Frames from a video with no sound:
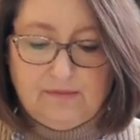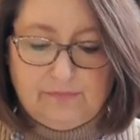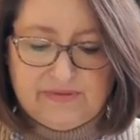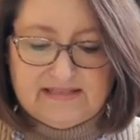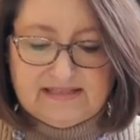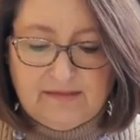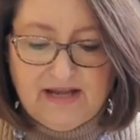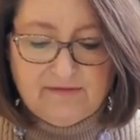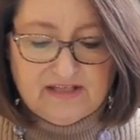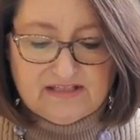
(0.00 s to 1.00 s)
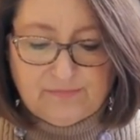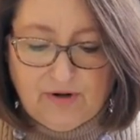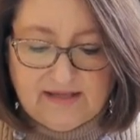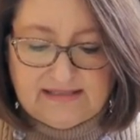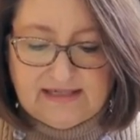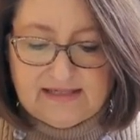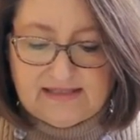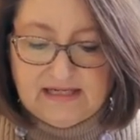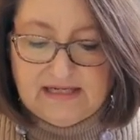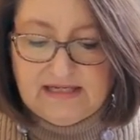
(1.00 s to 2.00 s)
But somehow in this
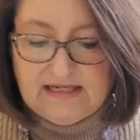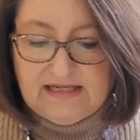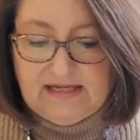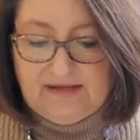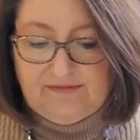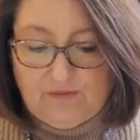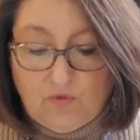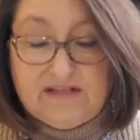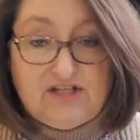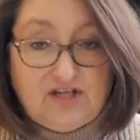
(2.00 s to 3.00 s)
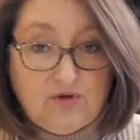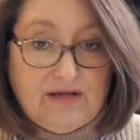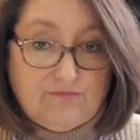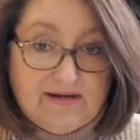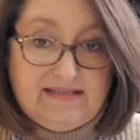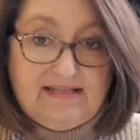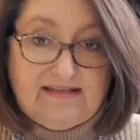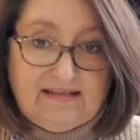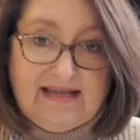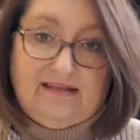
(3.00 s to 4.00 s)
process, the ones who had rented
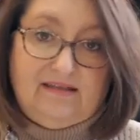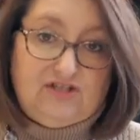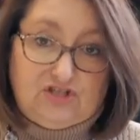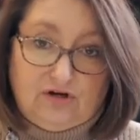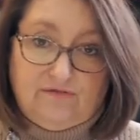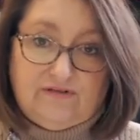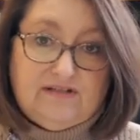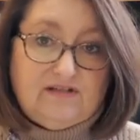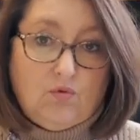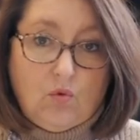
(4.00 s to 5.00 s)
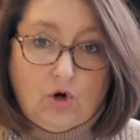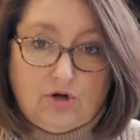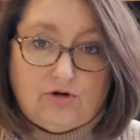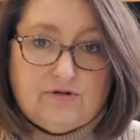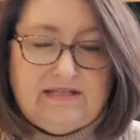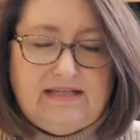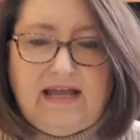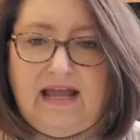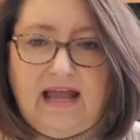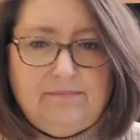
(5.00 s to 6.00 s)
the land, the servants, the workers,
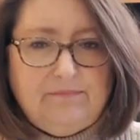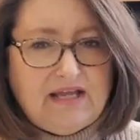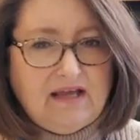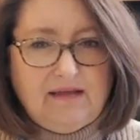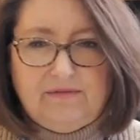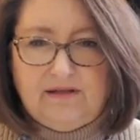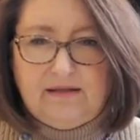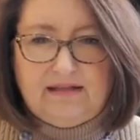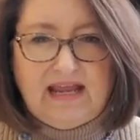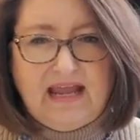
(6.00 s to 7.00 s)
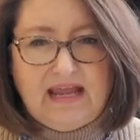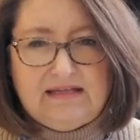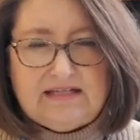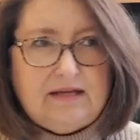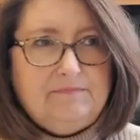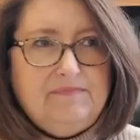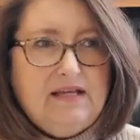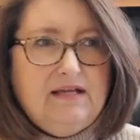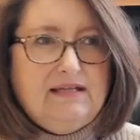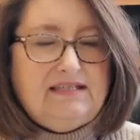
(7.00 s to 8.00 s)
they had become, they had uh,
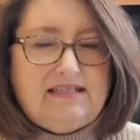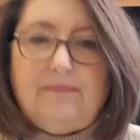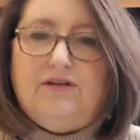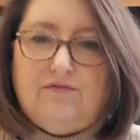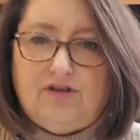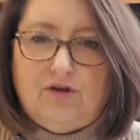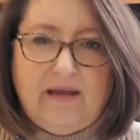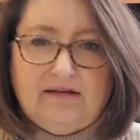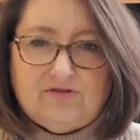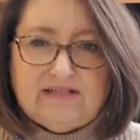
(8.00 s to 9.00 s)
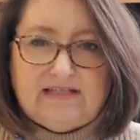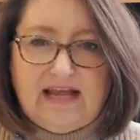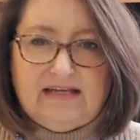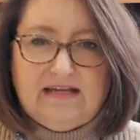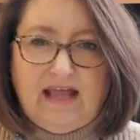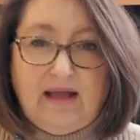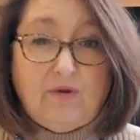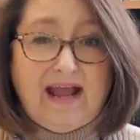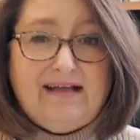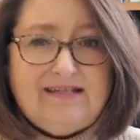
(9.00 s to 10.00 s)
stepped over their boundaries and, and
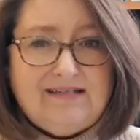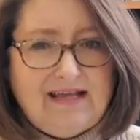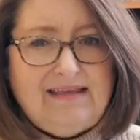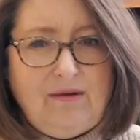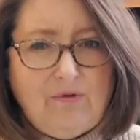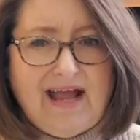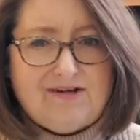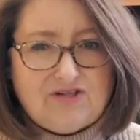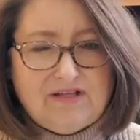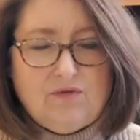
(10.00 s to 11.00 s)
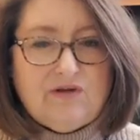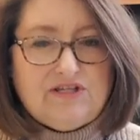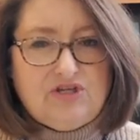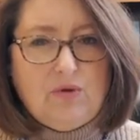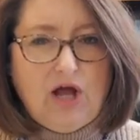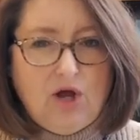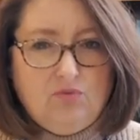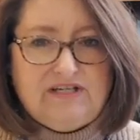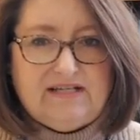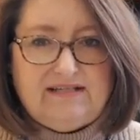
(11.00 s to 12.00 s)
were acting like they were actually the ones who
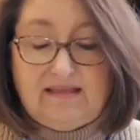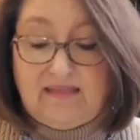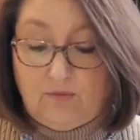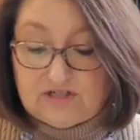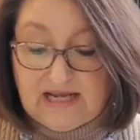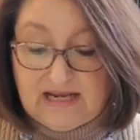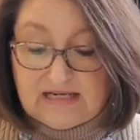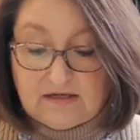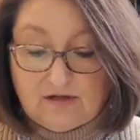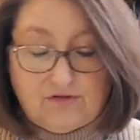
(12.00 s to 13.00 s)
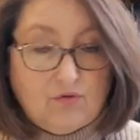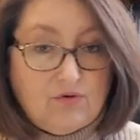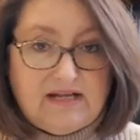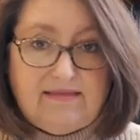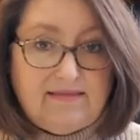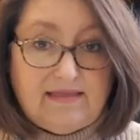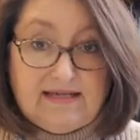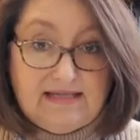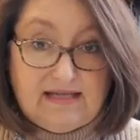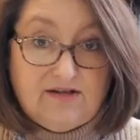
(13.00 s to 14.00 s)
owned it, that they were taking authority that they
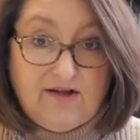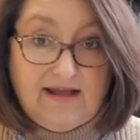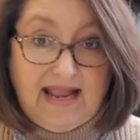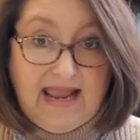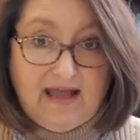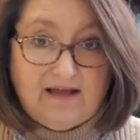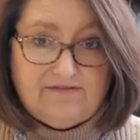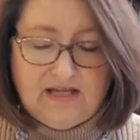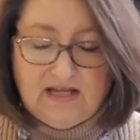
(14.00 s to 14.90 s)
did not have.